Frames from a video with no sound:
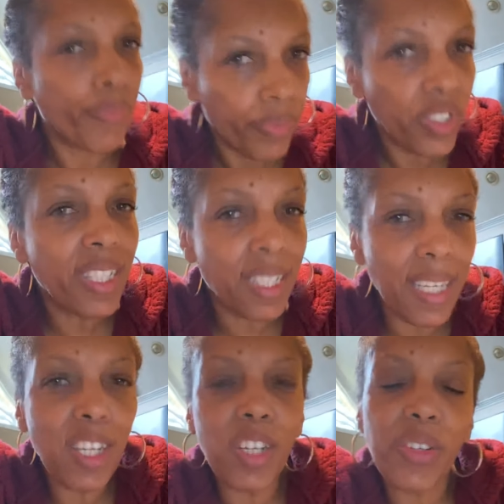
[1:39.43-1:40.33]
just need
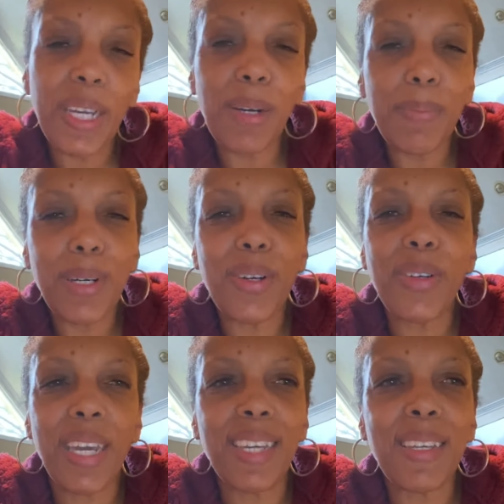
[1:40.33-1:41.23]
a little help.
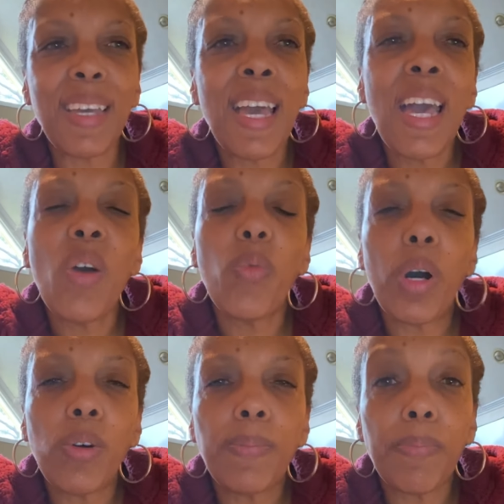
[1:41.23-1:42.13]
Okay.
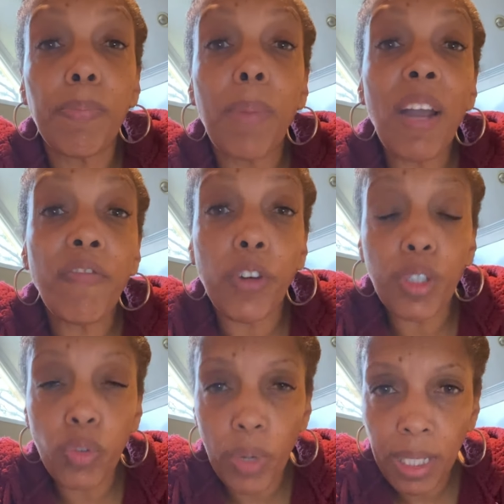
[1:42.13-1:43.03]
Well, my
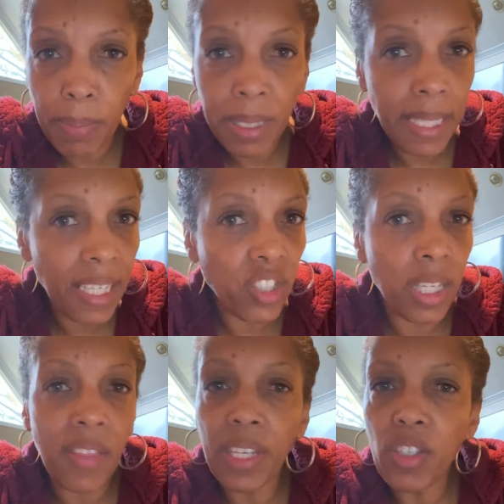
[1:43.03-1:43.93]
first recommendation,
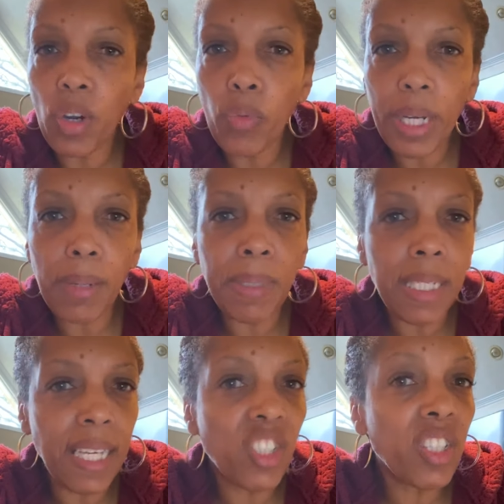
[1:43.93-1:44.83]
and these are
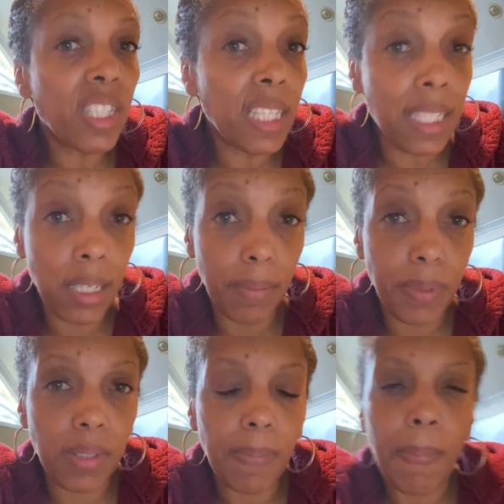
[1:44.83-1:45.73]
recommendations and tips.